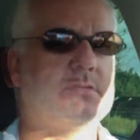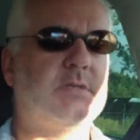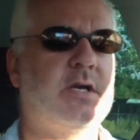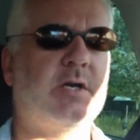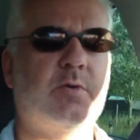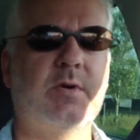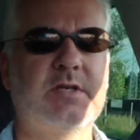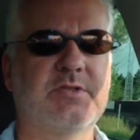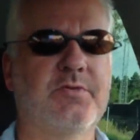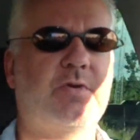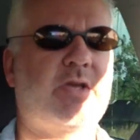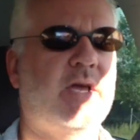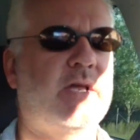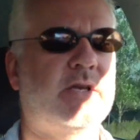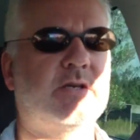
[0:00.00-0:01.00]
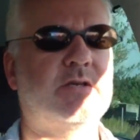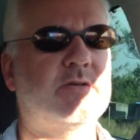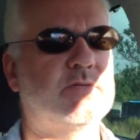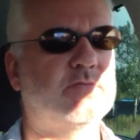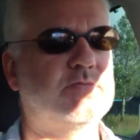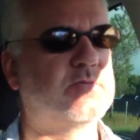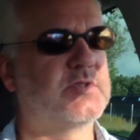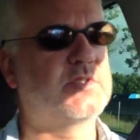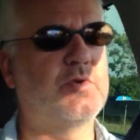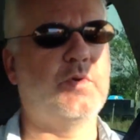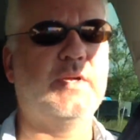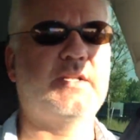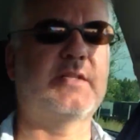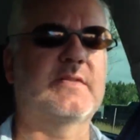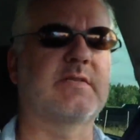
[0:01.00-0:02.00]
Otherwise you can
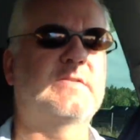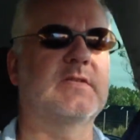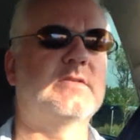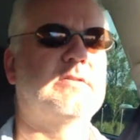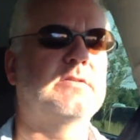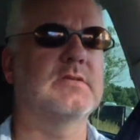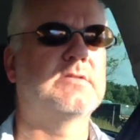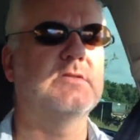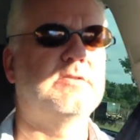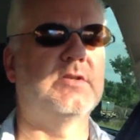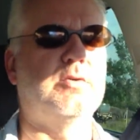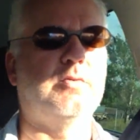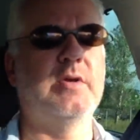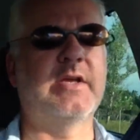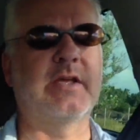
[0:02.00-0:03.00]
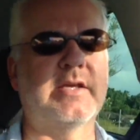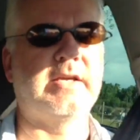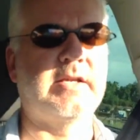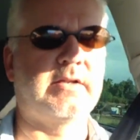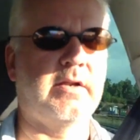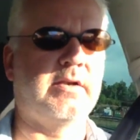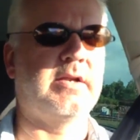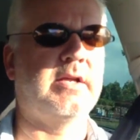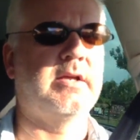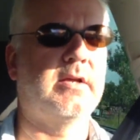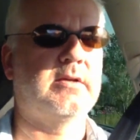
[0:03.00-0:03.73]
quit doing G T D.